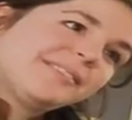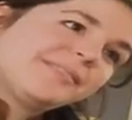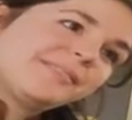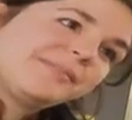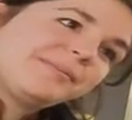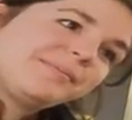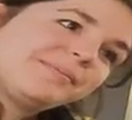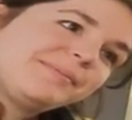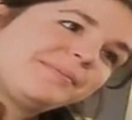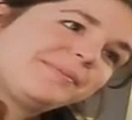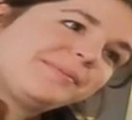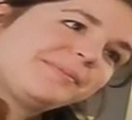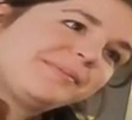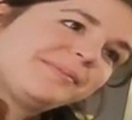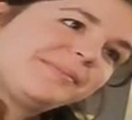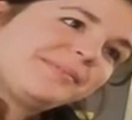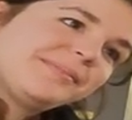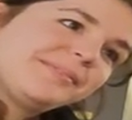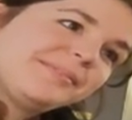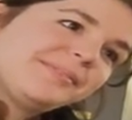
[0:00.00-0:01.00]

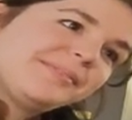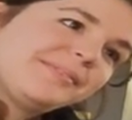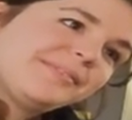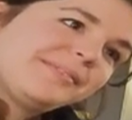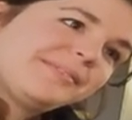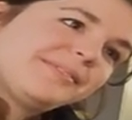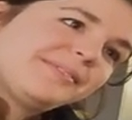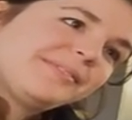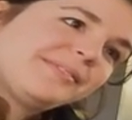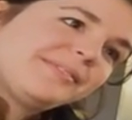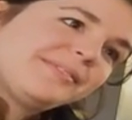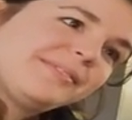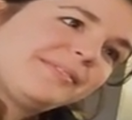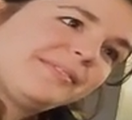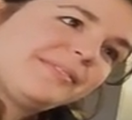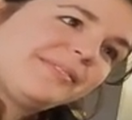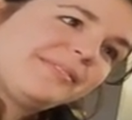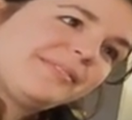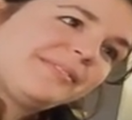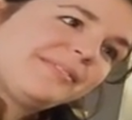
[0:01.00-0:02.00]

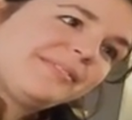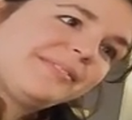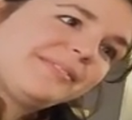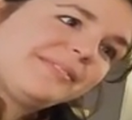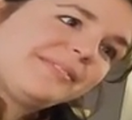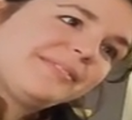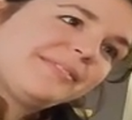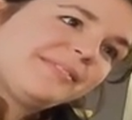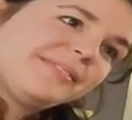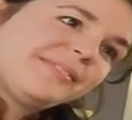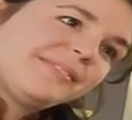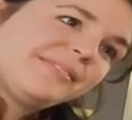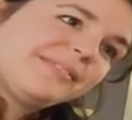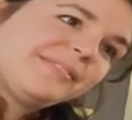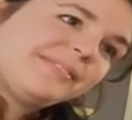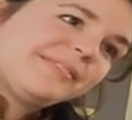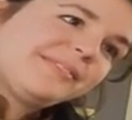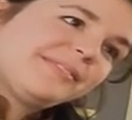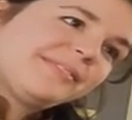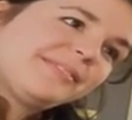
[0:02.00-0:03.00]

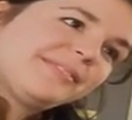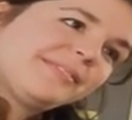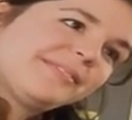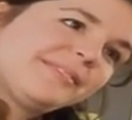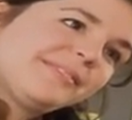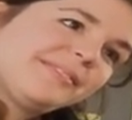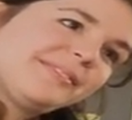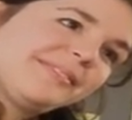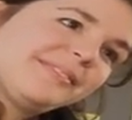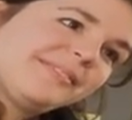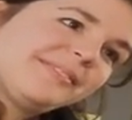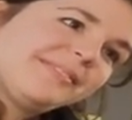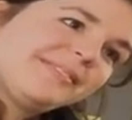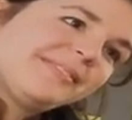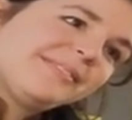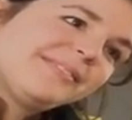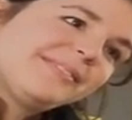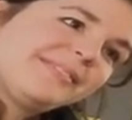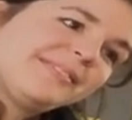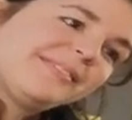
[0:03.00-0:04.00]

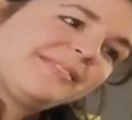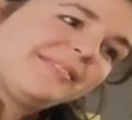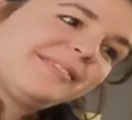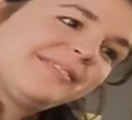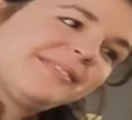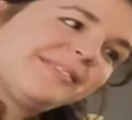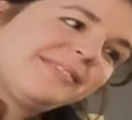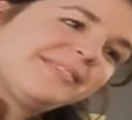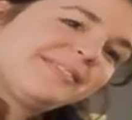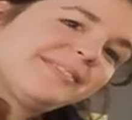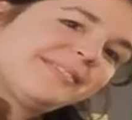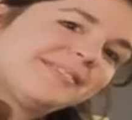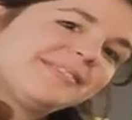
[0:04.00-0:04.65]
(silent)